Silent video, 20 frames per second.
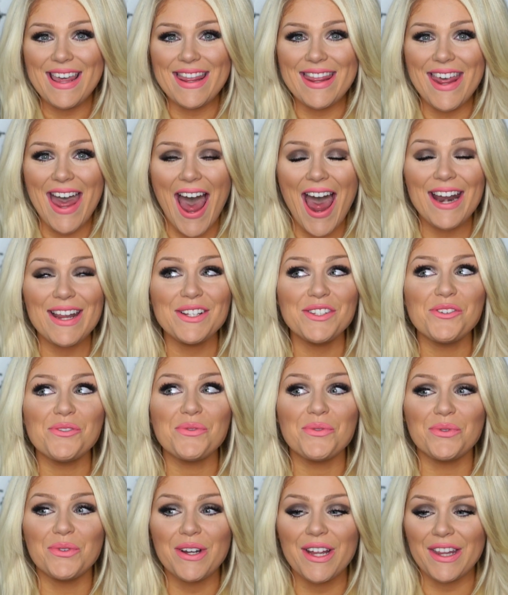That is
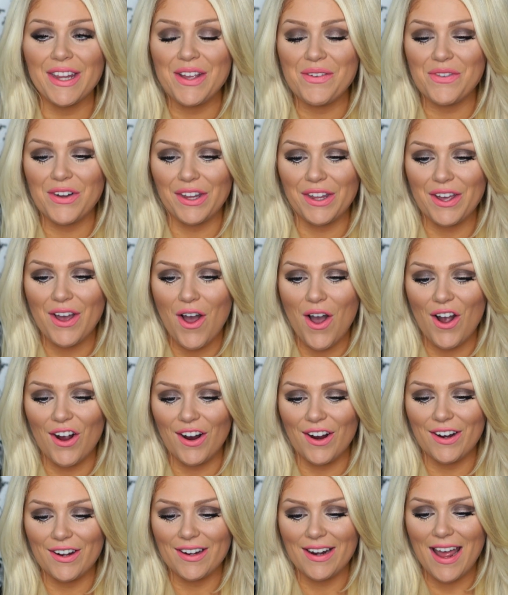really, really
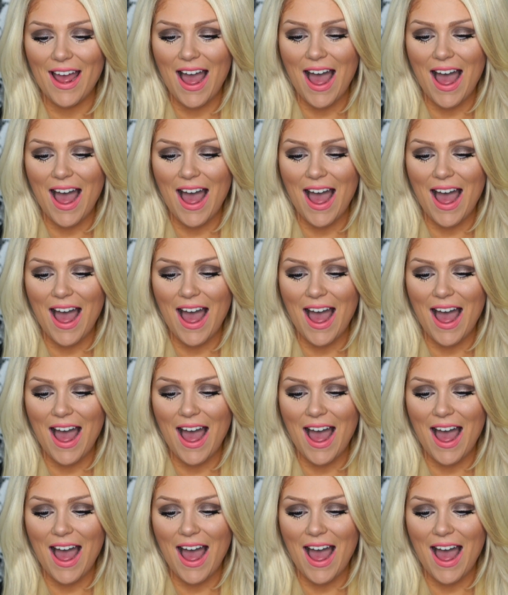hard.